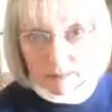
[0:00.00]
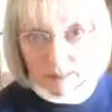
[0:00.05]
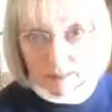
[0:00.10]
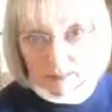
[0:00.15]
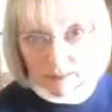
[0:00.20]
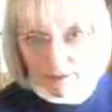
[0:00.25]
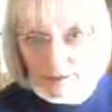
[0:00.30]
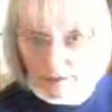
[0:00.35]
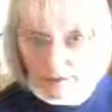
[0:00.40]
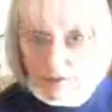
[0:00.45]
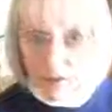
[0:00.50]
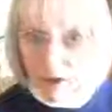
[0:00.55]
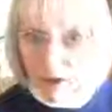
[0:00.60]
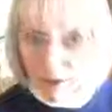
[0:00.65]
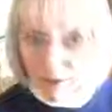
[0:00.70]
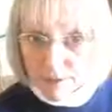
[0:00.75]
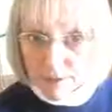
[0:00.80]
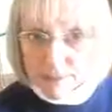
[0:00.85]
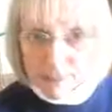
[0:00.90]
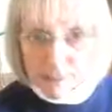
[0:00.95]
And there
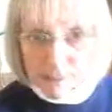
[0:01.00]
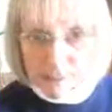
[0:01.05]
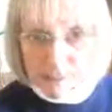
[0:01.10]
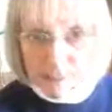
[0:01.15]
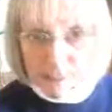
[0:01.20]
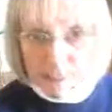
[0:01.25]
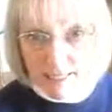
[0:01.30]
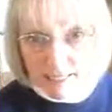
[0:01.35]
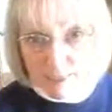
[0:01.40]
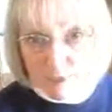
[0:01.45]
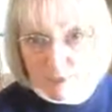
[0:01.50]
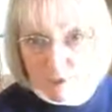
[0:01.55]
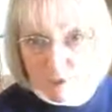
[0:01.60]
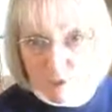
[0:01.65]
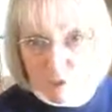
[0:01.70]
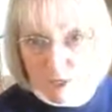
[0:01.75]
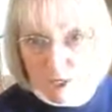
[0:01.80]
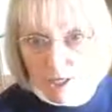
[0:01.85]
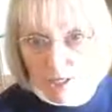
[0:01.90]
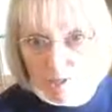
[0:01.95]
always is an extra
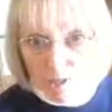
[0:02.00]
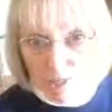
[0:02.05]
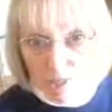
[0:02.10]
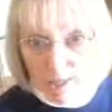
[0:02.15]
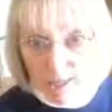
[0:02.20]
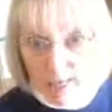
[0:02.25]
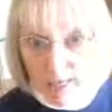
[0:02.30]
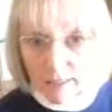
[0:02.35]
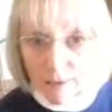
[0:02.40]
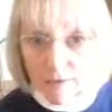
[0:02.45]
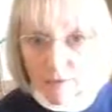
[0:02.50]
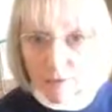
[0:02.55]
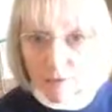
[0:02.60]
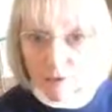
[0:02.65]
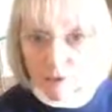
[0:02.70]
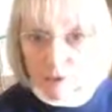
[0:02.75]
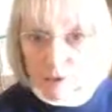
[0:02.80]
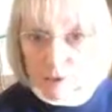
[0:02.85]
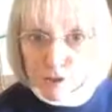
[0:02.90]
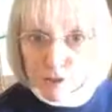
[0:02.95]
charge for that, or
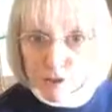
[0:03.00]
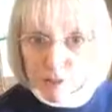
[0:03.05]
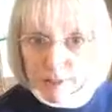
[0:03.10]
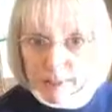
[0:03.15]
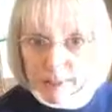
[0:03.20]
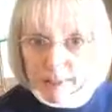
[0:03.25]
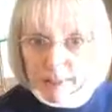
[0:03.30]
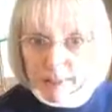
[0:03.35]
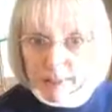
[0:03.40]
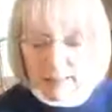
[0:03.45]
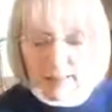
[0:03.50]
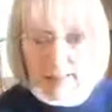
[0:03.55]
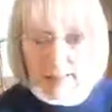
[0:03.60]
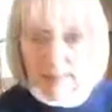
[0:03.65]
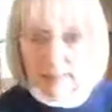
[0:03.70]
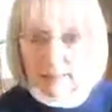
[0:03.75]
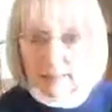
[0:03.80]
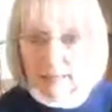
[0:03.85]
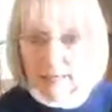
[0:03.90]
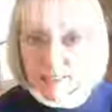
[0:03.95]
there should be,
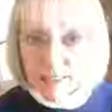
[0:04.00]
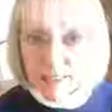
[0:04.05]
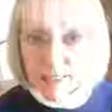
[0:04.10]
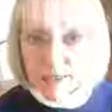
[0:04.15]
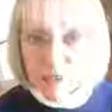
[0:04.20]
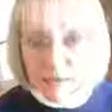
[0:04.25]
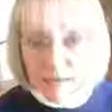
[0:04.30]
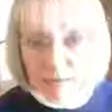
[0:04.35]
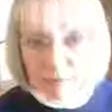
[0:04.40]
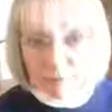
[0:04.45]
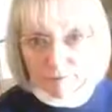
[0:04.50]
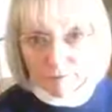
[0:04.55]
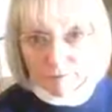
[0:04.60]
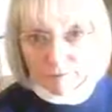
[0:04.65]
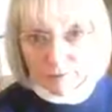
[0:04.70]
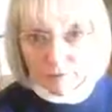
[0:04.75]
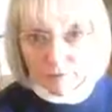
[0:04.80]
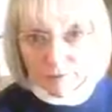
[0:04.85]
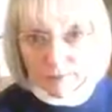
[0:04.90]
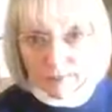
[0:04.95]
unless you have a
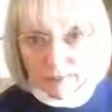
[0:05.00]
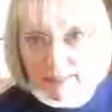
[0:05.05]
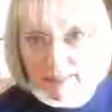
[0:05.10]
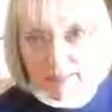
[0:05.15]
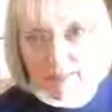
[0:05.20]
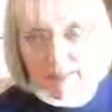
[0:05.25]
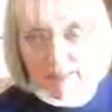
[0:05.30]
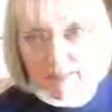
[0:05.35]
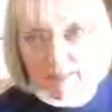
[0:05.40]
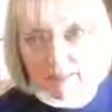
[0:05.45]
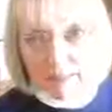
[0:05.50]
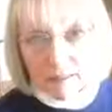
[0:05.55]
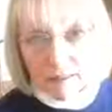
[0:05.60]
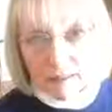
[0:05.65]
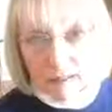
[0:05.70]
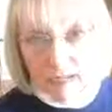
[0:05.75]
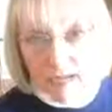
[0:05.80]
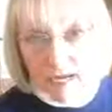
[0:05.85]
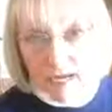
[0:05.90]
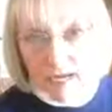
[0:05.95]
very
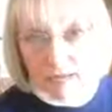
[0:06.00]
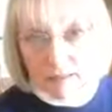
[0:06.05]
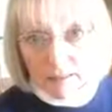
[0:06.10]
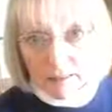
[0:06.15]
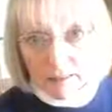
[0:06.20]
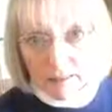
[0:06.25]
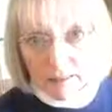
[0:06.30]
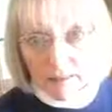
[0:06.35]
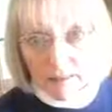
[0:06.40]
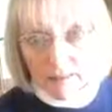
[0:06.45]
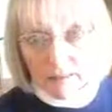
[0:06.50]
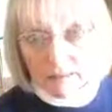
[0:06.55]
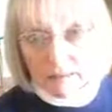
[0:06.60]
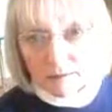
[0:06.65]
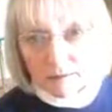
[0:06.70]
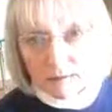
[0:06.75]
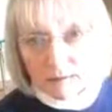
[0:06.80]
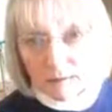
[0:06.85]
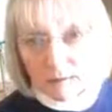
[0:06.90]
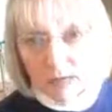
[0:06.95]
young,
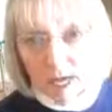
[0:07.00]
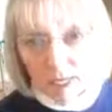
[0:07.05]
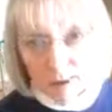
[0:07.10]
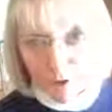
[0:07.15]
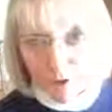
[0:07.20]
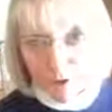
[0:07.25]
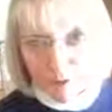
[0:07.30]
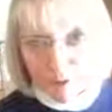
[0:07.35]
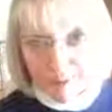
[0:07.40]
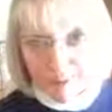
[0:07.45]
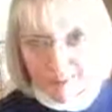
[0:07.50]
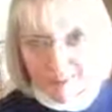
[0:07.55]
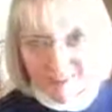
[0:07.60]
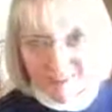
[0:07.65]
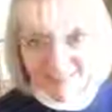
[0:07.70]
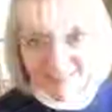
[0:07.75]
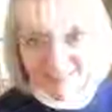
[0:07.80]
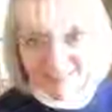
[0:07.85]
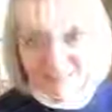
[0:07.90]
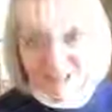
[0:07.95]
hungry
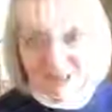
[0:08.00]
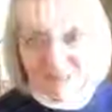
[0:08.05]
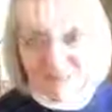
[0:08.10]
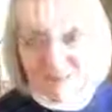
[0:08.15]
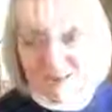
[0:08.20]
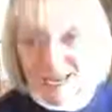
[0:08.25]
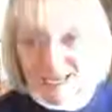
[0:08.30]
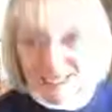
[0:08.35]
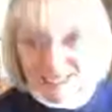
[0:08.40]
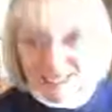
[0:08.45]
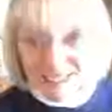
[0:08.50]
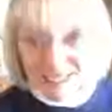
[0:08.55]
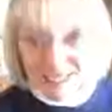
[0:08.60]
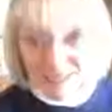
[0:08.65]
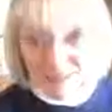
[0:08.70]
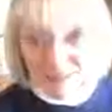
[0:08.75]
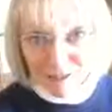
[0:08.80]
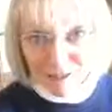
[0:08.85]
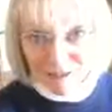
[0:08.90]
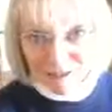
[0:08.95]
pet
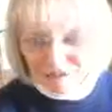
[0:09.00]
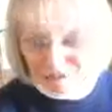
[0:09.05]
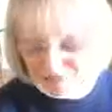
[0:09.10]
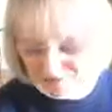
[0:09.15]
sitter.